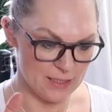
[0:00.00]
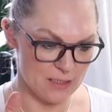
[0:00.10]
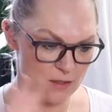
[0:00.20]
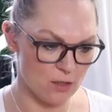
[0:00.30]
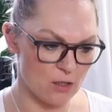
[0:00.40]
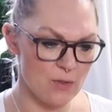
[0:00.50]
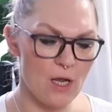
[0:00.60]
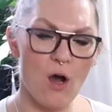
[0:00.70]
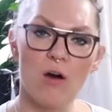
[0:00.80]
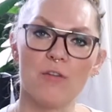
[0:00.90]
story
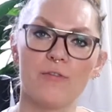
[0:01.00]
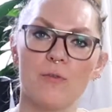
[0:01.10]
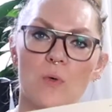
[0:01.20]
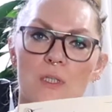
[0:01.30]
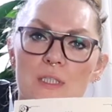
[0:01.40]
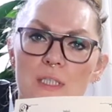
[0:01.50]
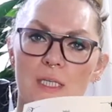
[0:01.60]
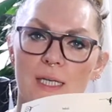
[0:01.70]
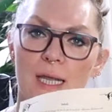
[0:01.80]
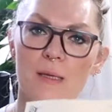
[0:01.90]
of what
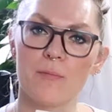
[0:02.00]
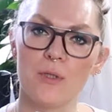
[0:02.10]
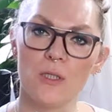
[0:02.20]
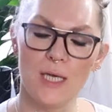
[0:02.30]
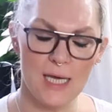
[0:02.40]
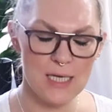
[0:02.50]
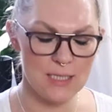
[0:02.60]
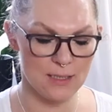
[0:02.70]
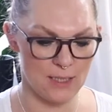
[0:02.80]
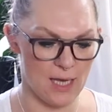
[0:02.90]
the in-bulk
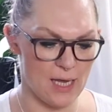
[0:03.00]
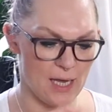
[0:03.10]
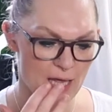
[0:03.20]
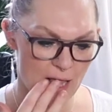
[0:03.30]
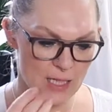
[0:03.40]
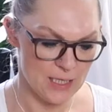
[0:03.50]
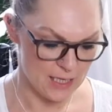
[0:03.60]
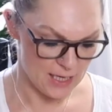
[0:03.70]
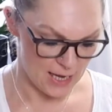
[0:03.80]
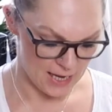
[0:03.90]
is,
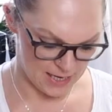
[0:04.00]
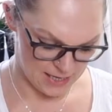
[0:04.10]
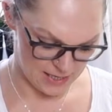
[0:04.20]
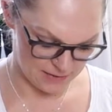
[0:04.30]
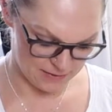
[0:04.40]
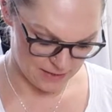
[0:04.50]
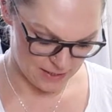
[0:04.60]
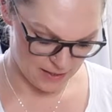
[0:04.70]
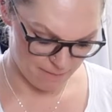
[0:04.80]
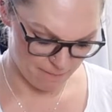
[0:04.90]
and
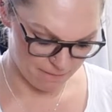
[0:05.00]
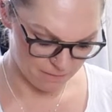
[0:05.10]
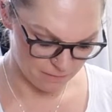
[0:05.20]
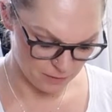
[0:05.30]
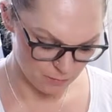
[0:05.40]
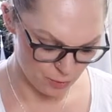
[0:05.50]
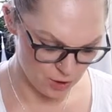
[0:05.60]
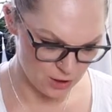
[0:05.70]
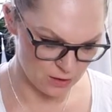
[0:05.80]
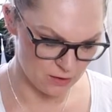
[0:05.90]

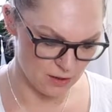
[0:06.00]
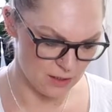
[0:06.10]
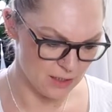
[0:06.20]
Bridget